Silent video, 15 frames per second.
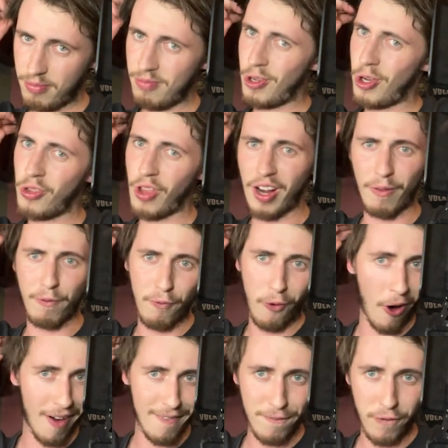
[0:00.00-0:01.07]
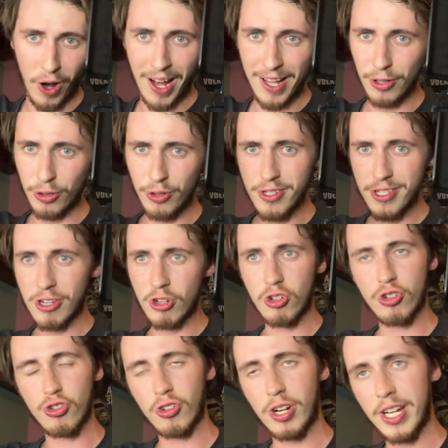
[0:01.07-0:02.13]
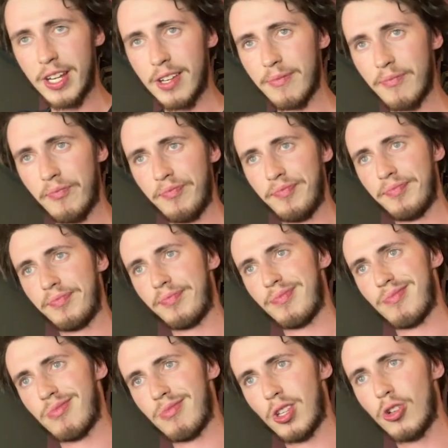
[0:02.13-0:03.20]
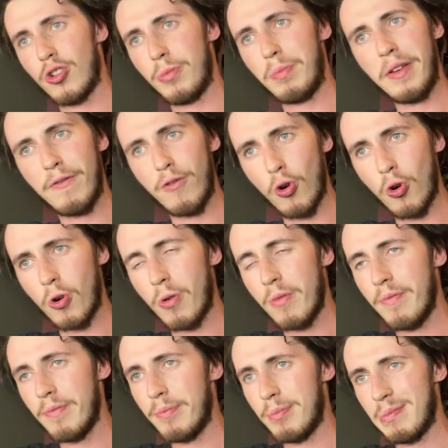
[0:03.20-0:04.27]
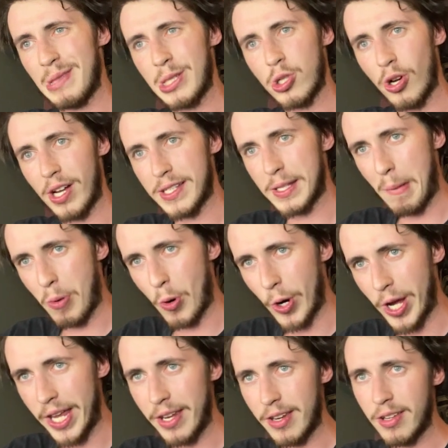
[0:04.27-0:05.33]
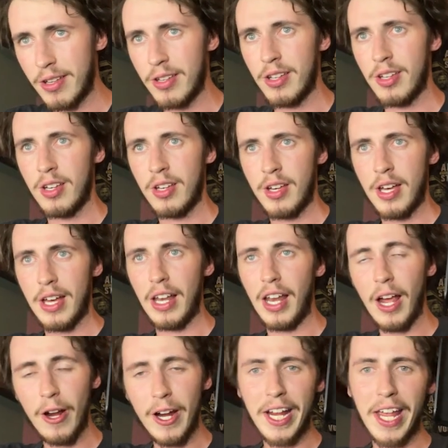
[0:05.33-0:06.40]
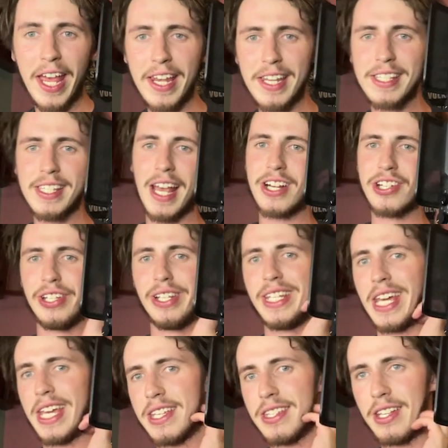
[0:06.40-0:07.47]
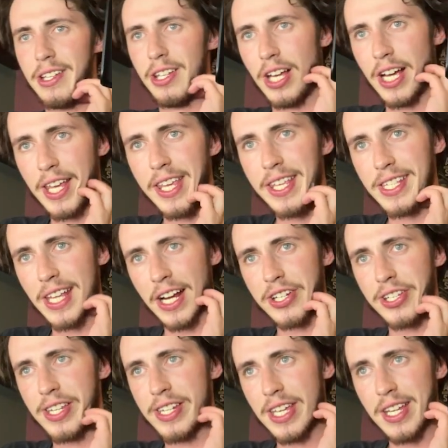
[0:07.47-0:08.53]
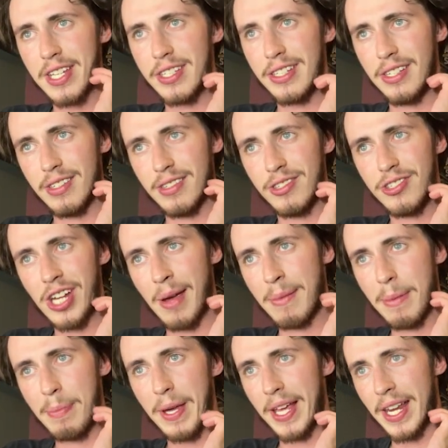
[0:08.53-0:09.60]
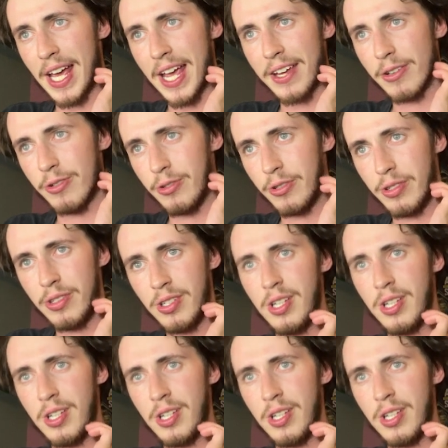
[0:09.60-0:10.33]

On like a 5-fight losing streak. Could be 4, besides the point. And Eryk Anders is actually decent. Like, he is actually decent. Jamie Pickett ain't good.